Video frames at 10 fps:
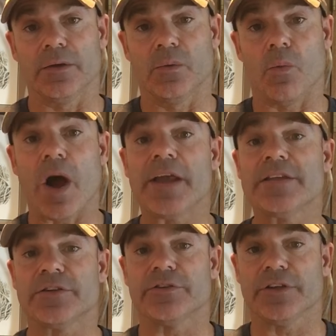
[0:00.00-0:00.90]
why
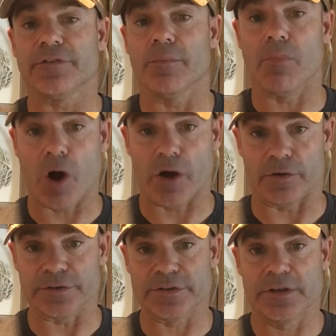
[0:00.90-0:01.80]
is there different
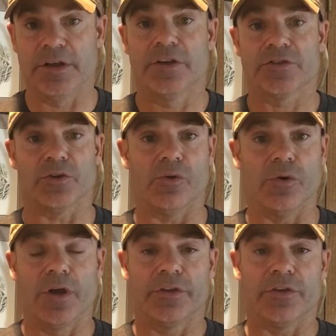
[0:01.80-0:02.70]
models? So
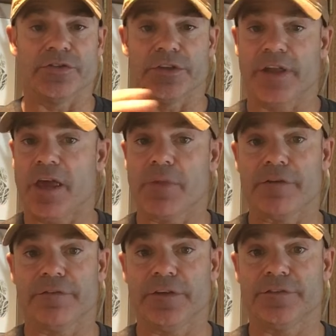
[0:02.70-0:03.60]
there's a 10 by
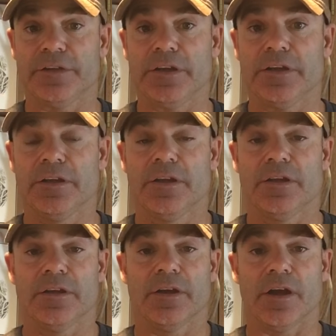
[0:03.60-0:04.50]
50
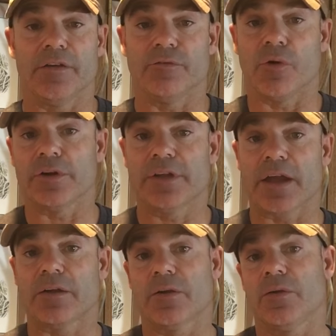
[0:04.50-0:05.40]

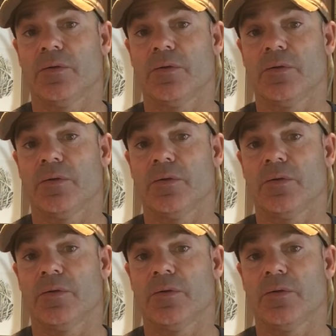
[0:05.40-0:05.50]
Vortex